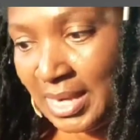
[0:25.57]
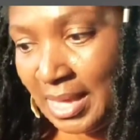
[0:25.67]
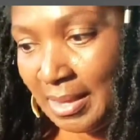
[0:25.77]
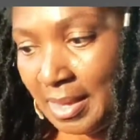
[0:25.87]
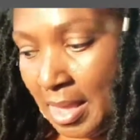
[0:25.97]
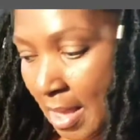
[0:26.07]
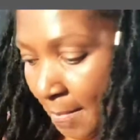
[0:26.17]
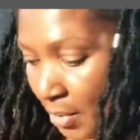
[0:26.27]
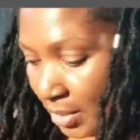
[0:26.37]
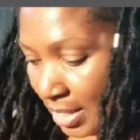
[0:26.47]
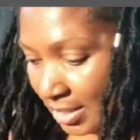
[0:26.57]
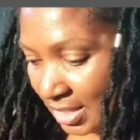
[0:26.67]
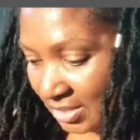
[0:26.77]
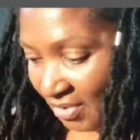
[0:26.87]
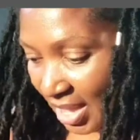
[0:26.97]
that I put in
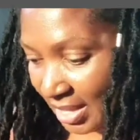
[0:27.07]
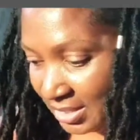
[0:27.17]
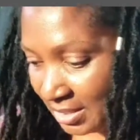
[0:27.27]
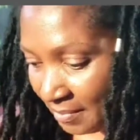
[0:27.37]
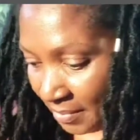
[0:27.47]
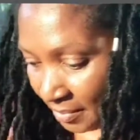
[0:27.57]
this vase.